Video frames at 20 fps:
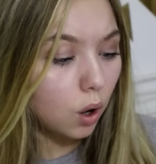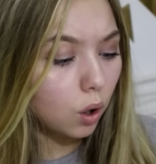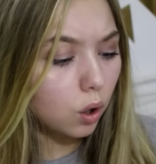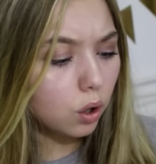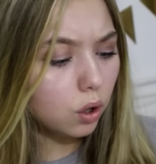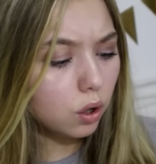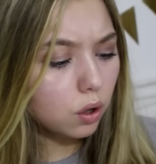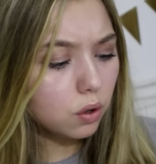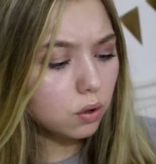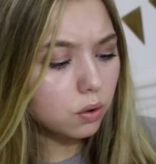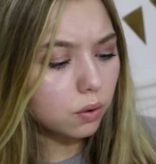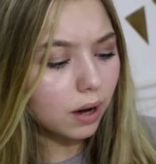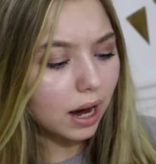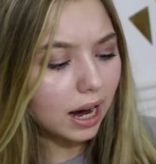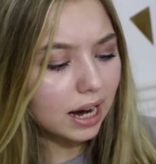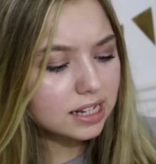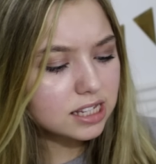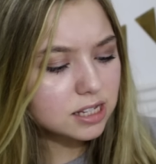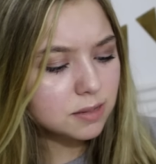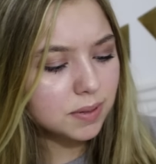Ooh,
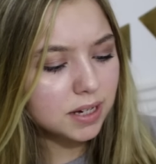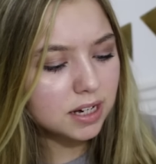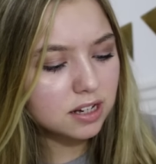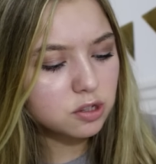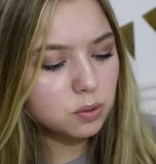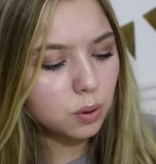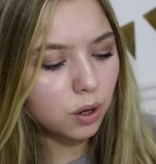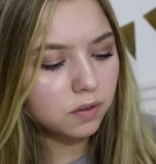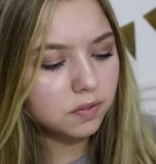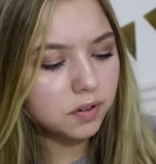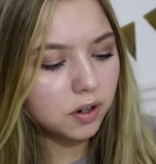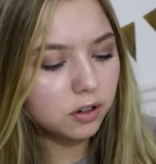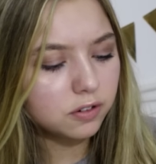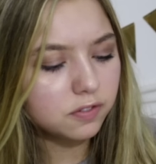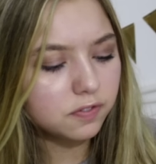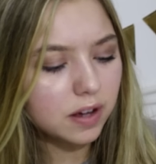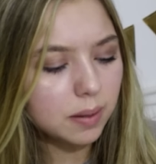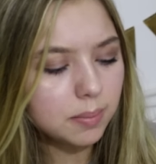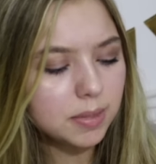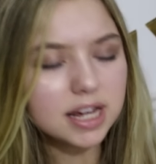how to be a 12-year-old
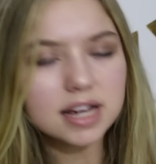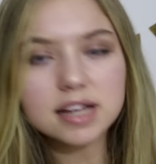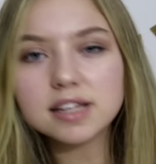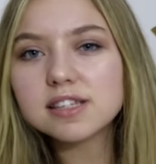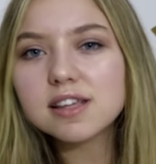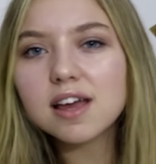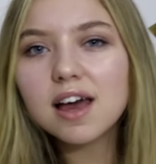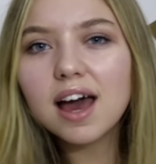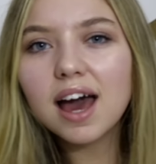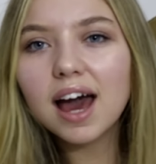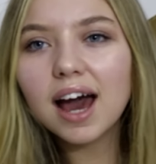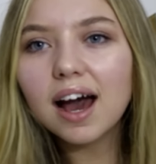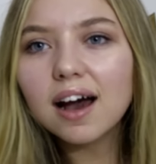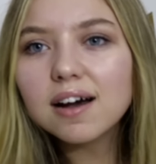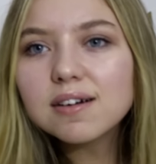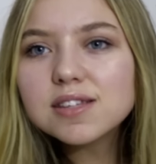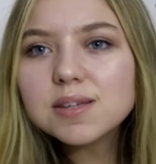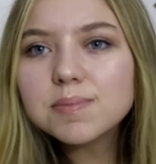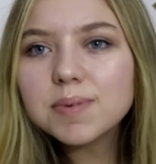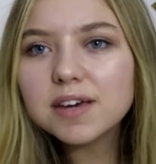feminist.
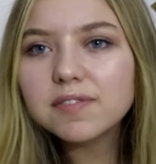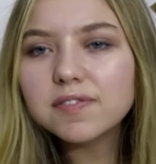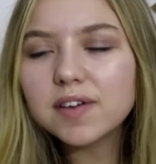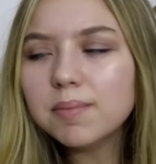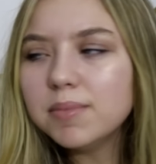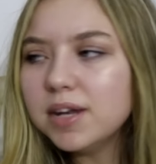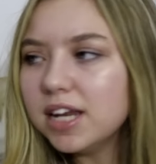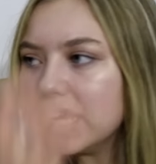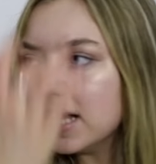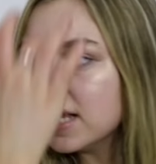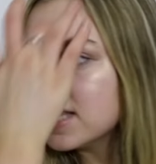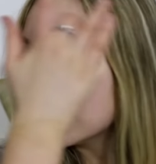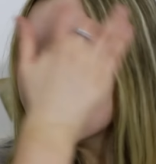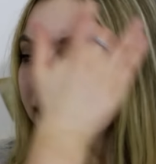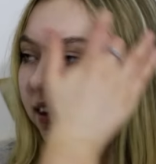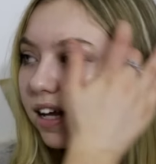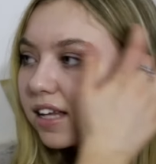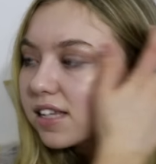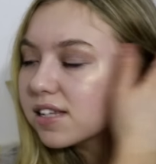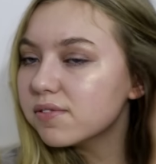How to be a
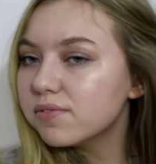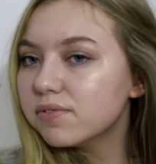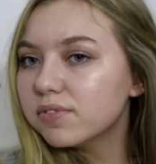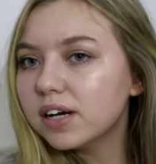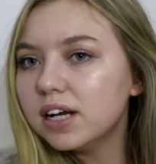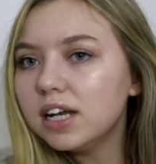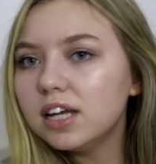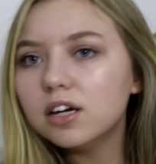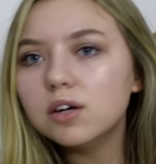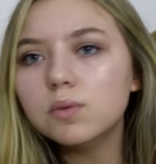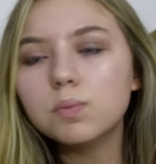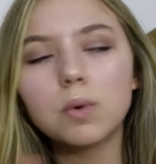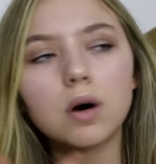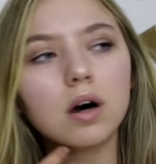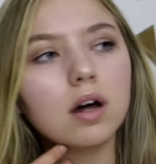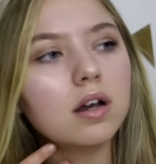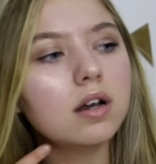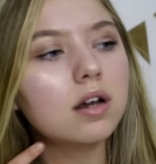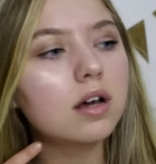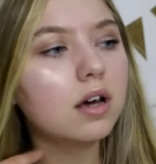feminist. That's a really good
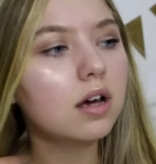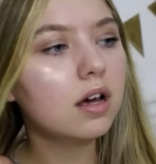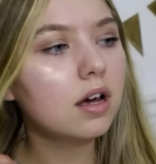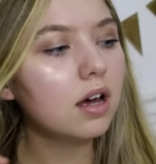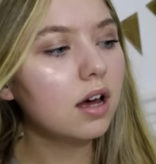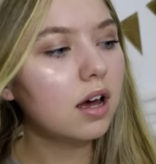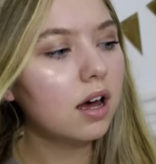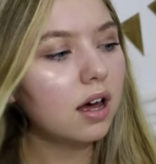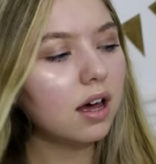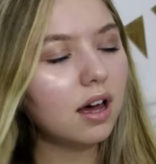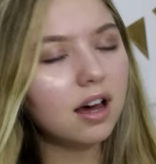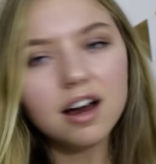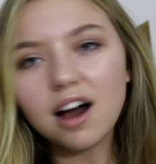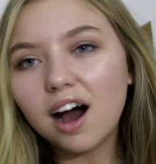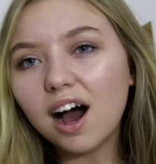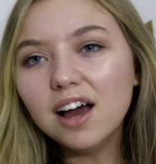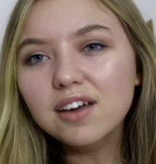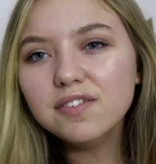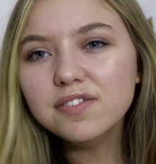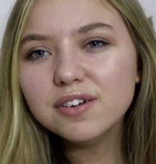one.
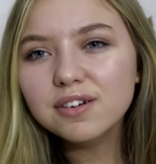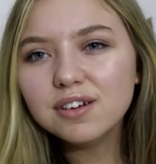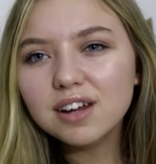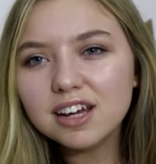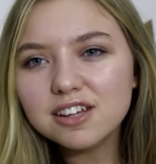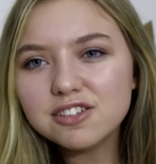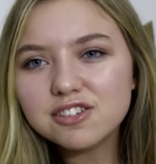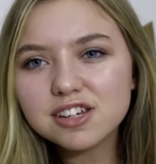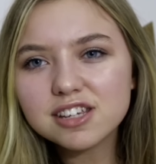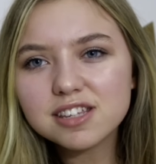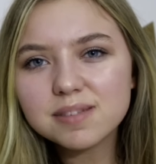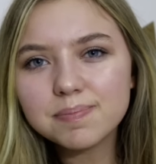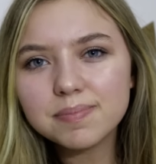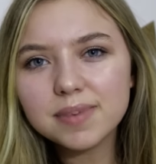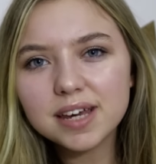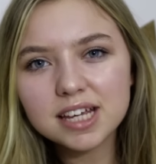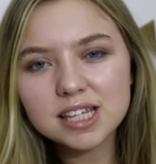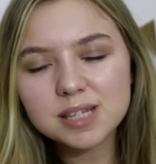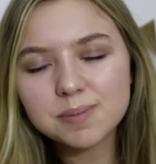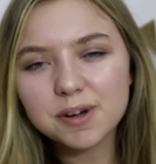I feel like just
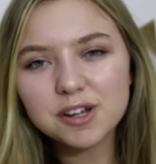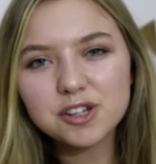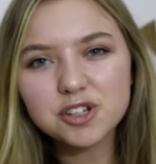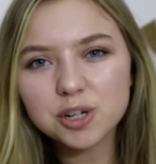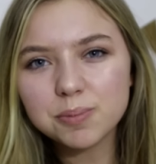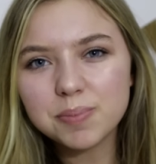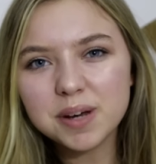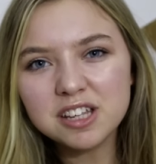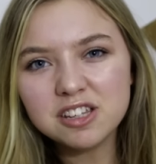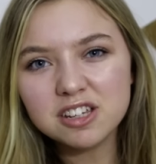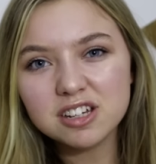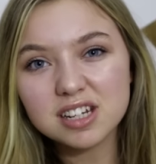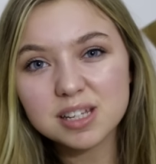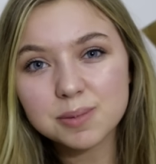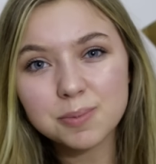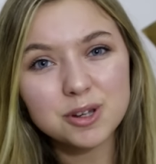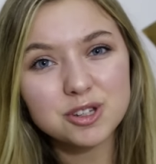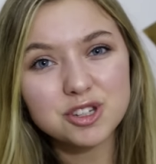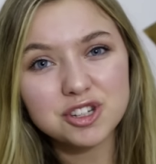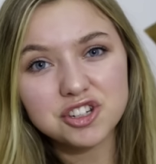express your opinion
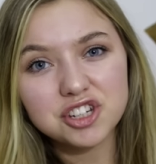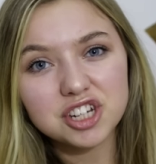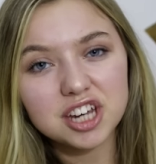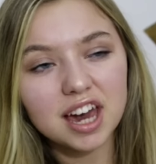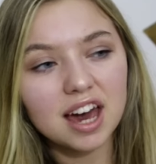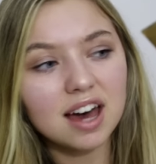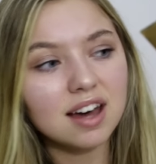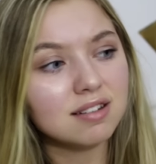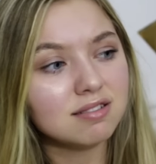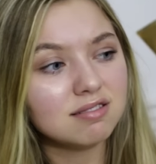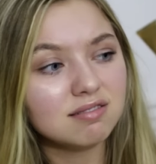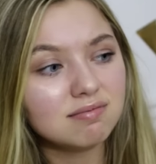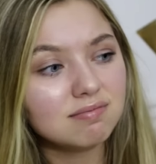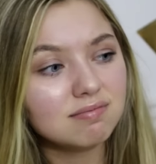as much as you can.